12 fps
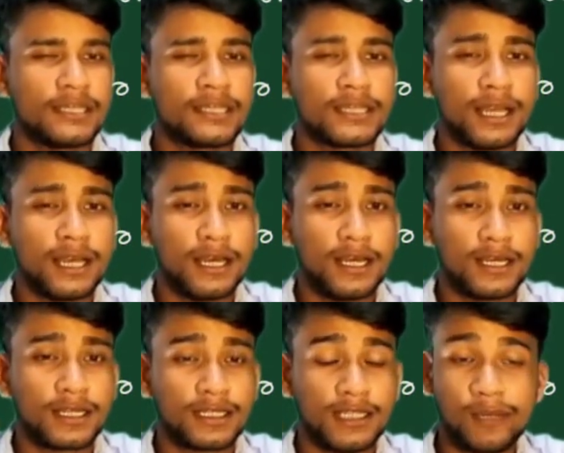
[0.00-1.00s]

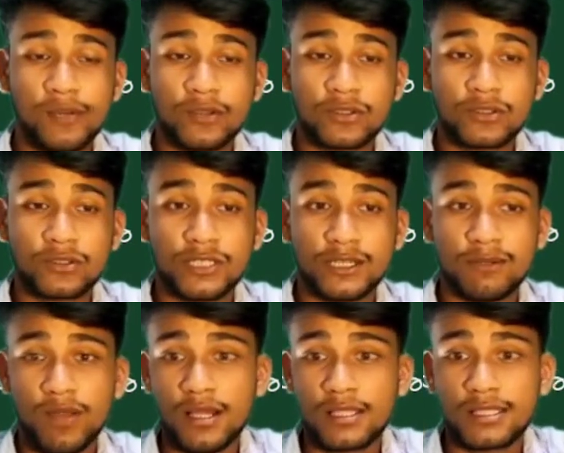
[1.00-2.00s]
k belongs to z
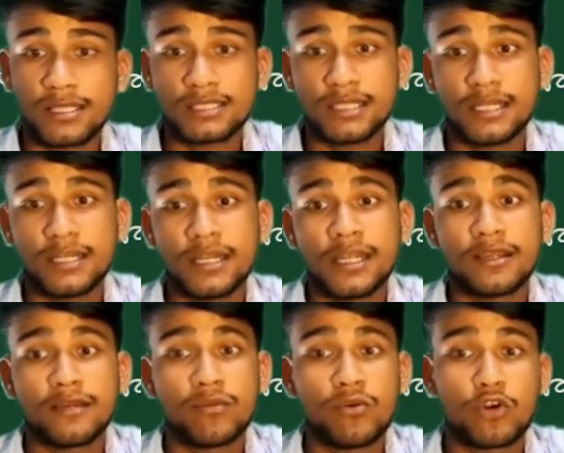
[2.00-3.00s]
plus such that
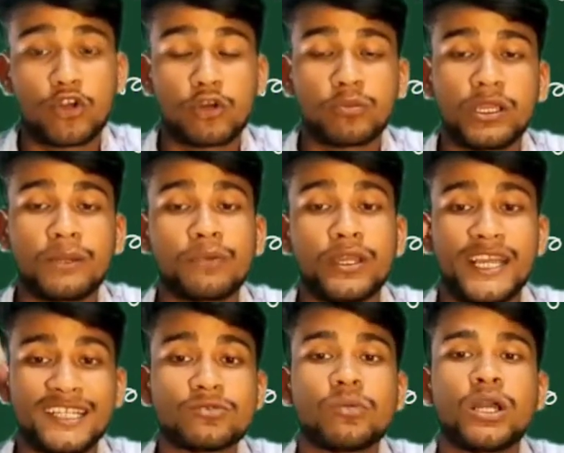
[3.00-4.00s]
mod of f
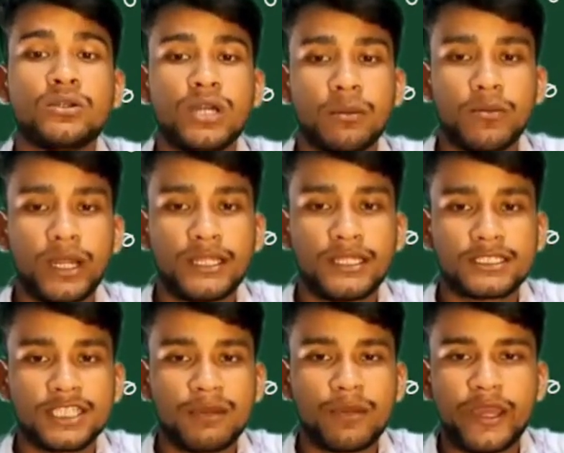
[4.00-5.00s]
x y1 minus
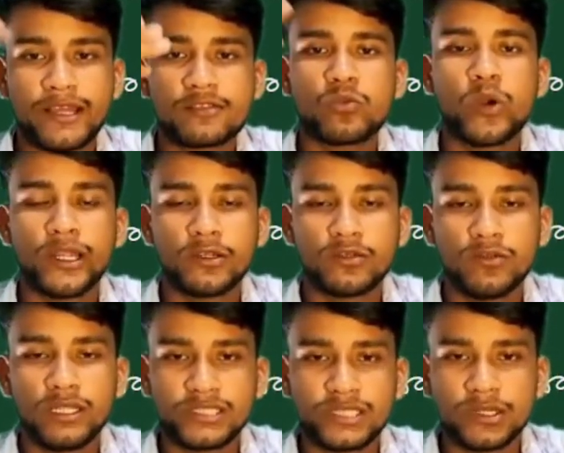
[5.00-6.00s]
f x y2
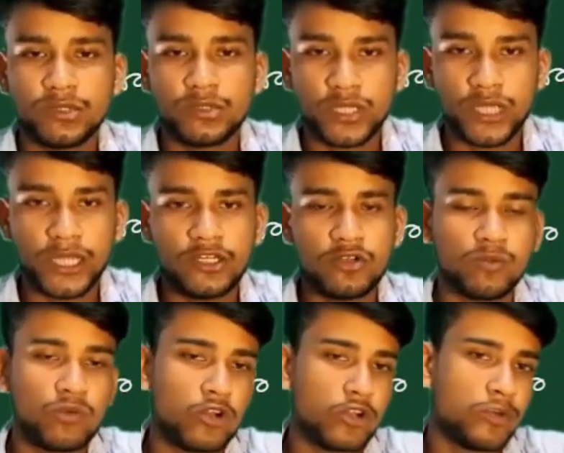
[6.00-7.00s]
less equal to k into
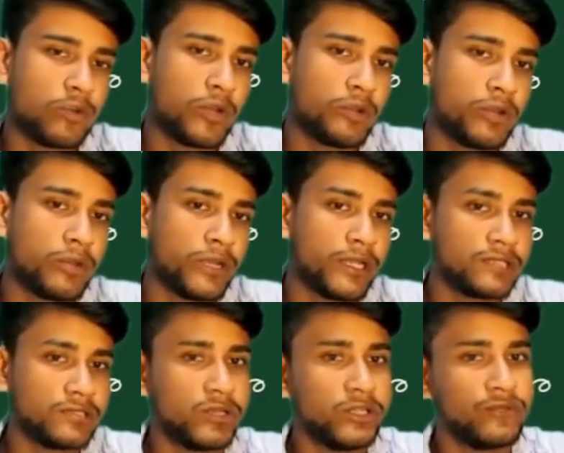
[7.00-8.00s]
mod of y1 minus
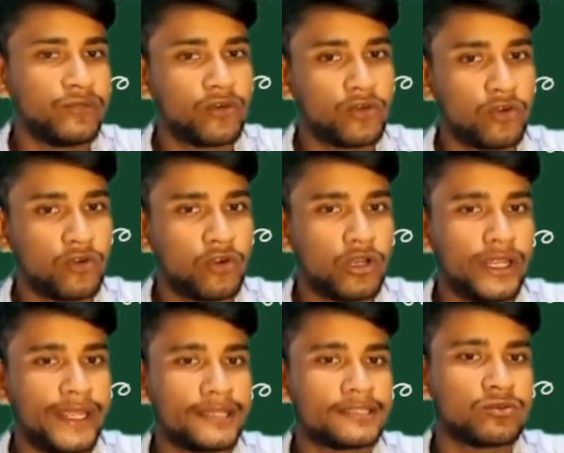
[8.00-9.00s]
y2 for all
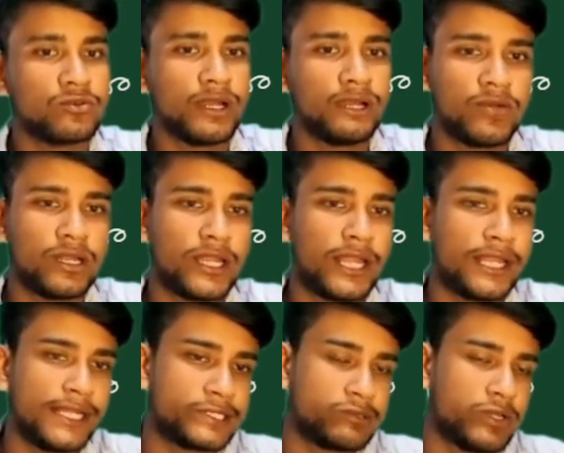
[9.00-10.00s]
x y1 and
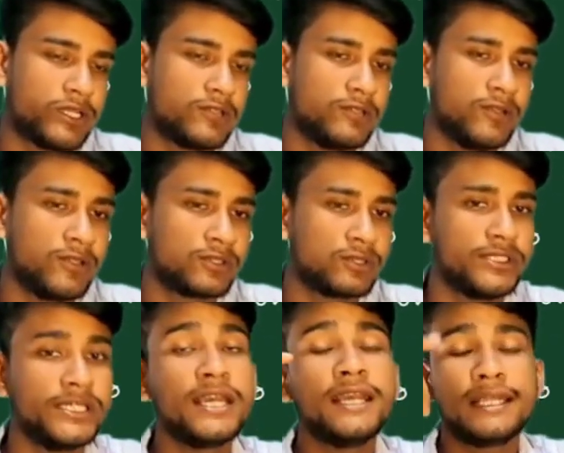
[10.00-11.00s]
x y2 belongs to
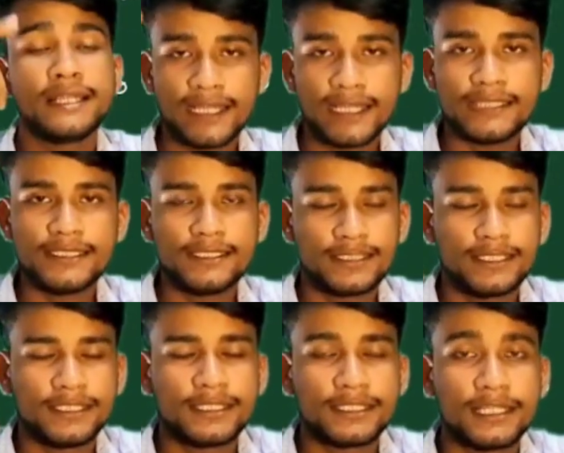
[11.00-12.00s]
D. That is
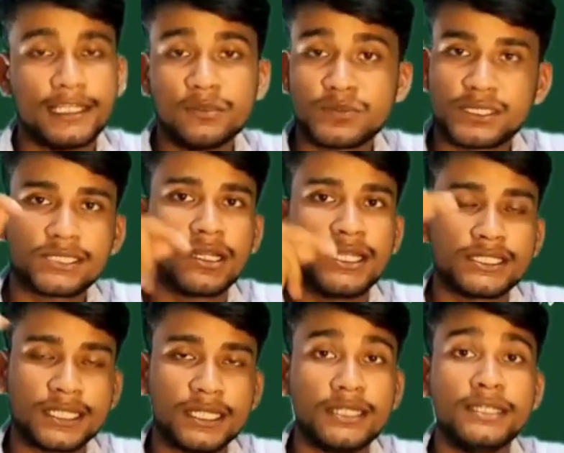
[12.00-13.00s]
the ellipsis
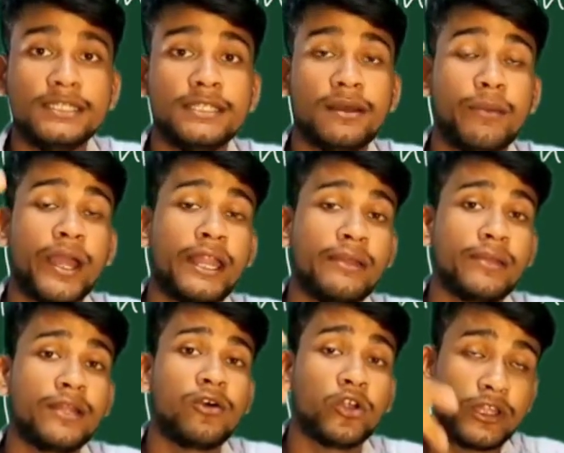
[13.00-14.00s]
condition in the
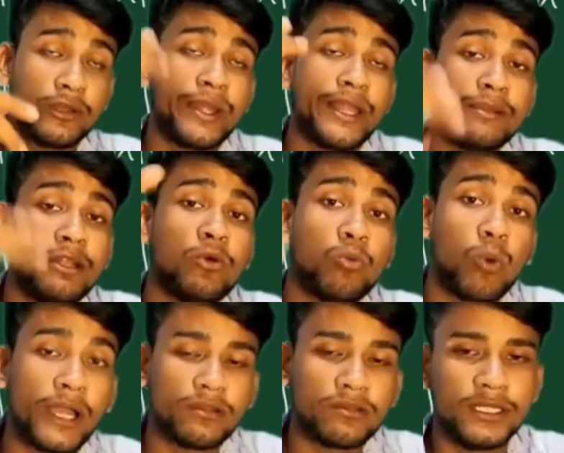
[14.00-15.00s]
variable on the variable
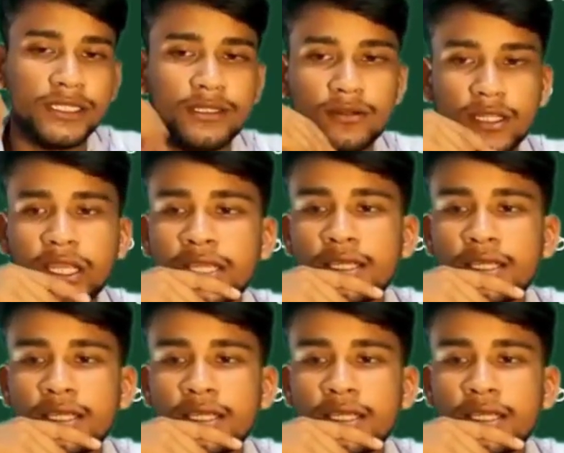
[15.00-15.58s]
y only. Okay,